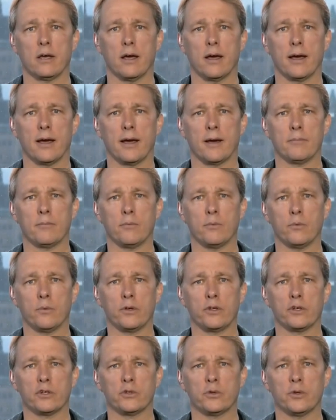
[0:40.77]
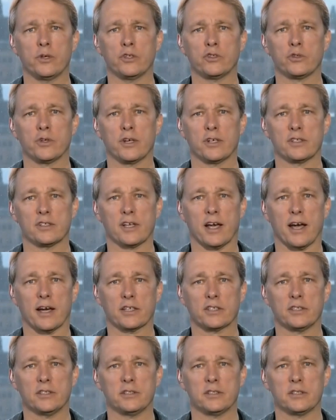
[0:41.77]
um, when you're doing
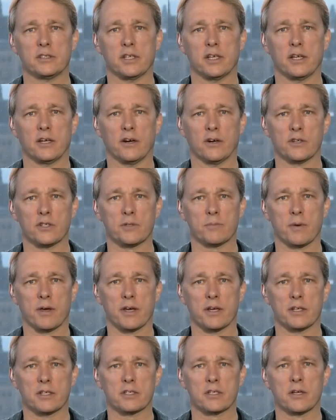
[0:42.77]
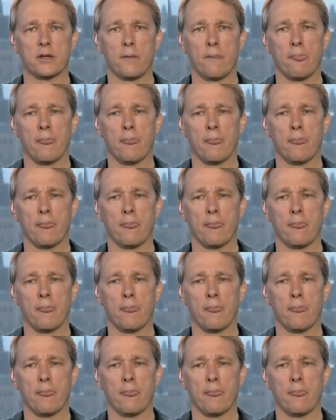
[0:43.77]
transactions in our space,